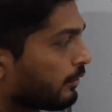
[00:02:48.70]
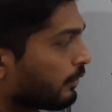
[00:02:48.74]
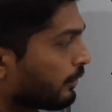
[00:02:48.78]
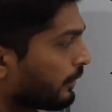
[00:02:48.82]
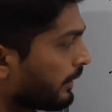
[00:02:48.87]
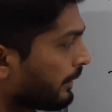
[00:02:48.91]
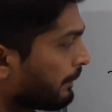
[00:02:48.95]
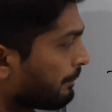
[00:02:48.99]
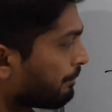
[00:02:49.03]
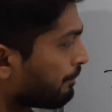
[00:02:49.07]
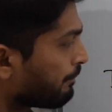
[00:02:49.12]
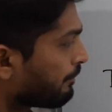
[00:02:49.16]

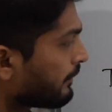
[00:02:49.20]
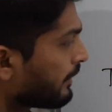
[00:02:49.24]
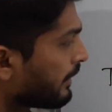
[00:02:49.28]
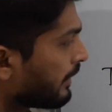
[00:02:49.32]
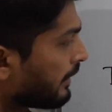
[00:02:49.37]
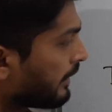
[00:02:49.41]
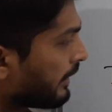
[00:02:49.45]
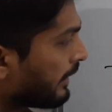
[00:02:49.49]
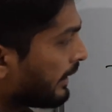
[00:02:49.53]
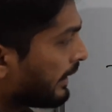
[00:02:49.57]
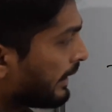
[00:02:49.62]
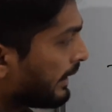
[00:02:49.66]
Okay,
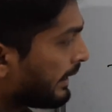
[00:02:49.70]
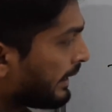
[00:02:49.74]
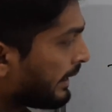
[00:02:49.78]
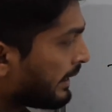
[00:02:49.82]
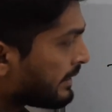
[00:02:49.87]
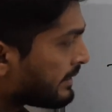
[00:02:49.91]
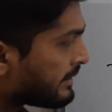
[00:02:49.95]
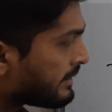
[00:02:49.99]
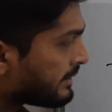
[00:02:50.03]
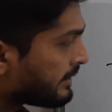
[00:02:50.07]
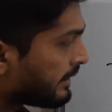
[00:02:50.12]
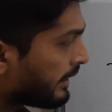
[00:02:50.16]

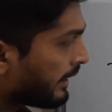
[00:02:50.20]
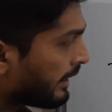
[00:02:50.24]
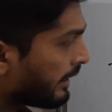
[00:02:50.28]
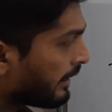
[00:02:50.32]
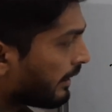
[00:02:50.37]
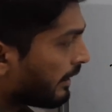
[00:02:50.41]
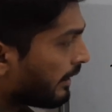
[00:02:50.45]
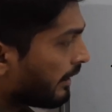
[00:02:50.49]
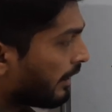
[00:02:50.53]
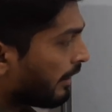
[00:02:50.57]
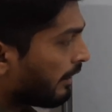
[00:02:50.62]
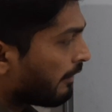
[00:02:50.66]
let us
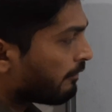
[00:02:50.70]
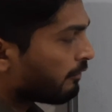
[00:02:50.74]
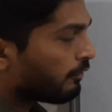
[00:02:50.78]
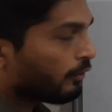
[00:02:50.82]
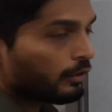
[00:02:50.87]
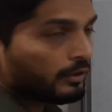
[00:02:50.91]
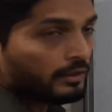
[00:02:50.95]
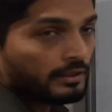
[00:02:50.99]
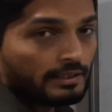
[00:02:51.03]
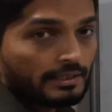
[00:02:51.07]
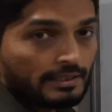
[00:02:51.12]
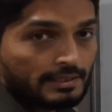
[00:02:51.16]
take F
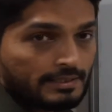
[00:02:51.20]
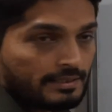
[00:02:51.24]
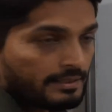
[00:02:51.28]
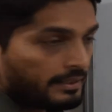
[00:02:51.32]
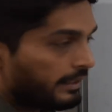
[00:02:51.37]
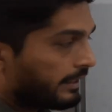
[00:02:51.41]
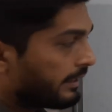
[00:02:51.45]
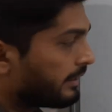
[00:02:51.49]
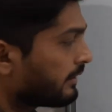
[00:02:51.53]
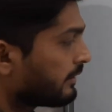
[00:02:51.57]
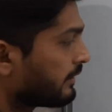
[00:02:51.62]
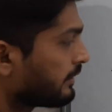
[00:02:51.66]
on this
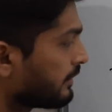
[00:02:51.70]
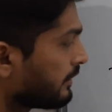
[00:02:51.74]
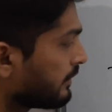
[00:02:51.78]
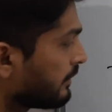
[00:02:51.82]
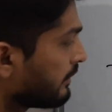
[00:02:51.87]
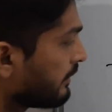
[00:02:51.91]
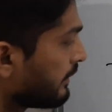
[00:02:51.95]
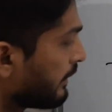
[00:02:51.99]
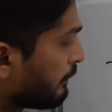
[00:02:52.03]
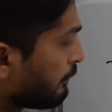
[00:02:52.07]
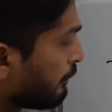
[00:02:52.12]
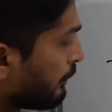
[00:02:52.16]
side.
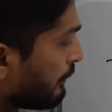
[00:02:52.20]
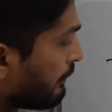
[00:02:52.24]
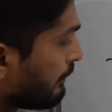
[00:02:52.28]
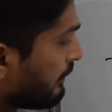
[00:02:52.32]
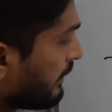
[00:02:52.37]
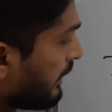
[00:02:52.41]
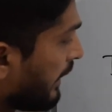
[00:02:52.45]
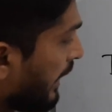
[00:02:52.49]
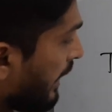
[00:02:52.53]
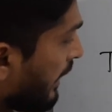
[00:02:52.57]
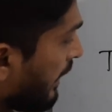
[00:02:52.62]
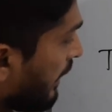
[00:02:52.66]
Then what
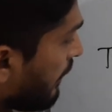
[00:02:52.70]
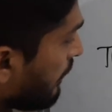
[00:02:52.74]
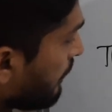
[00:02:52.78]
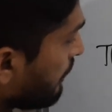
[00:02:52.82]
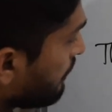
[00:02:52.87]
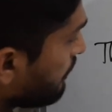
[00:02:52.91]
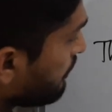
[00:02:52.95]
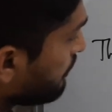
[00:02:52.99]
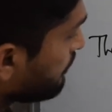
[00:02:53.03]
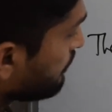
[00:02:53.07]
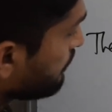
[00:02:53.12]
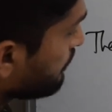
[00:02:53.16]
will I have?